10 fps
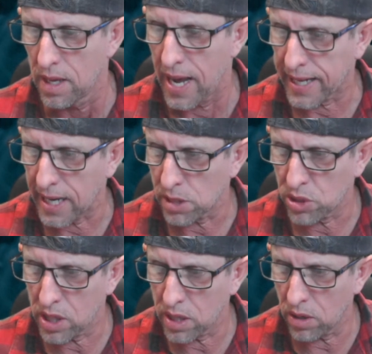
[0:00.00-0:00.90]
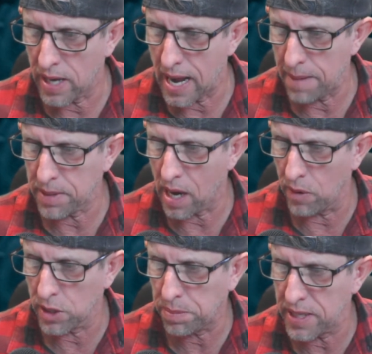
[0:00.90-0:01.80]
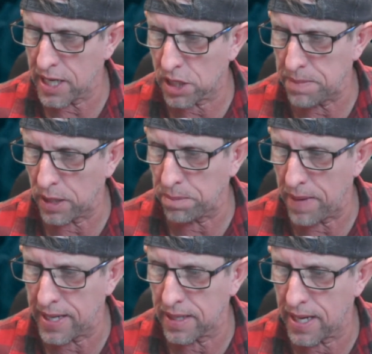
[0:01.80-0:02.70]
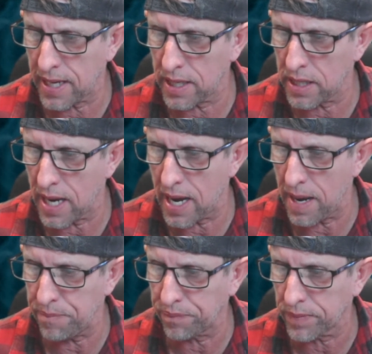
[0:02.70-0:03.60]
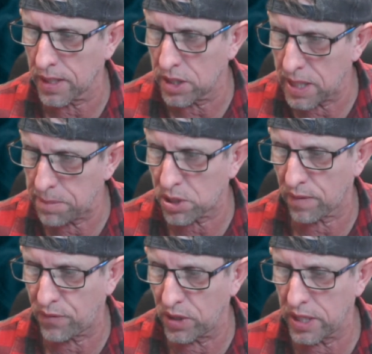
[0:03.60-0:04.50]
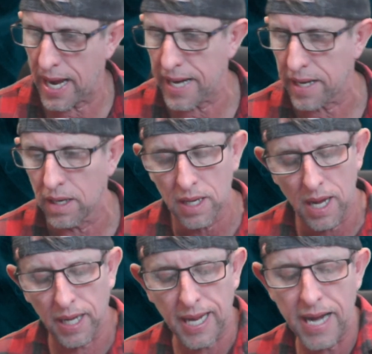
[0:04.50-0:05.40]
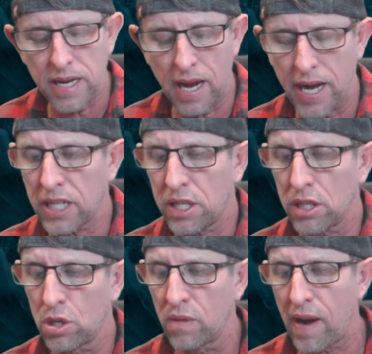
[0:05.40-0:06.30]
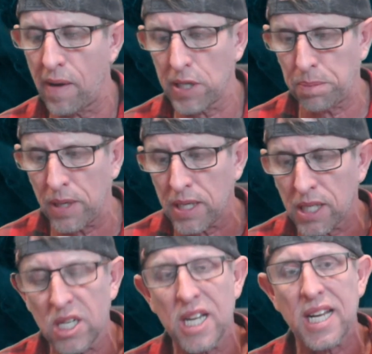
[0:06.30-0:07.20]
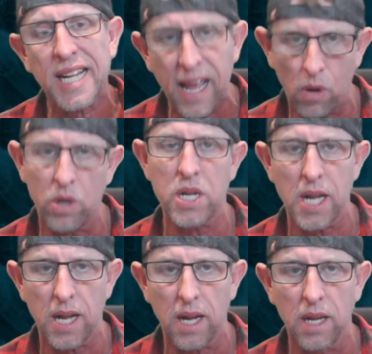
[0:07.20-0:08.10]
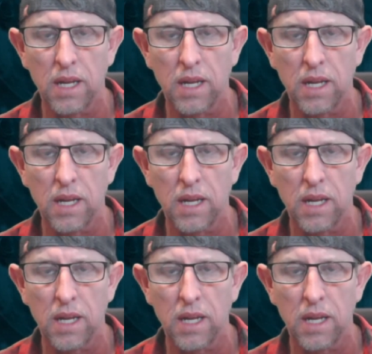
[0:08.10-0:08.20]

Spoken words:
Hey, Kaz, I'm sitting on an Army OSB next month, mate. Any tips for the day? Again, anything to do with OSB, you need to get on here.